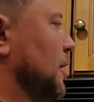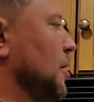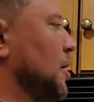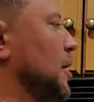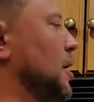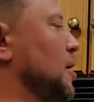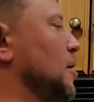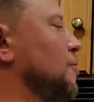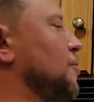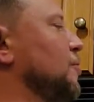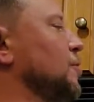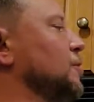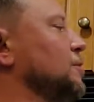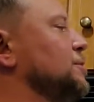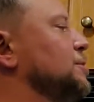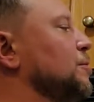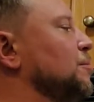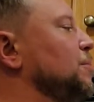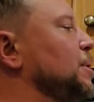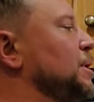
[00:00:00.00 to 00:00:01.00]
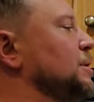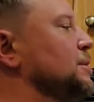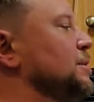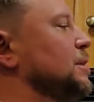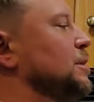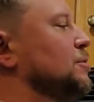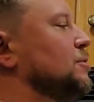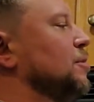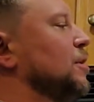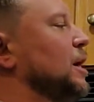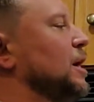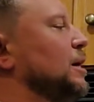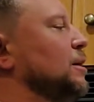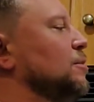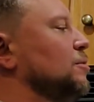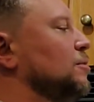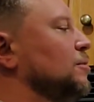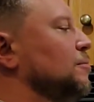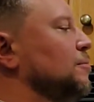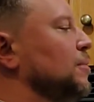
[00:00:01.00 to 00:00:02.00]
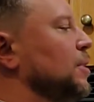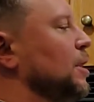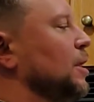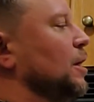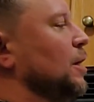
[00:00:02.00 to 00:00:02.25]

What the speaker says: For a Sierpinski triangle,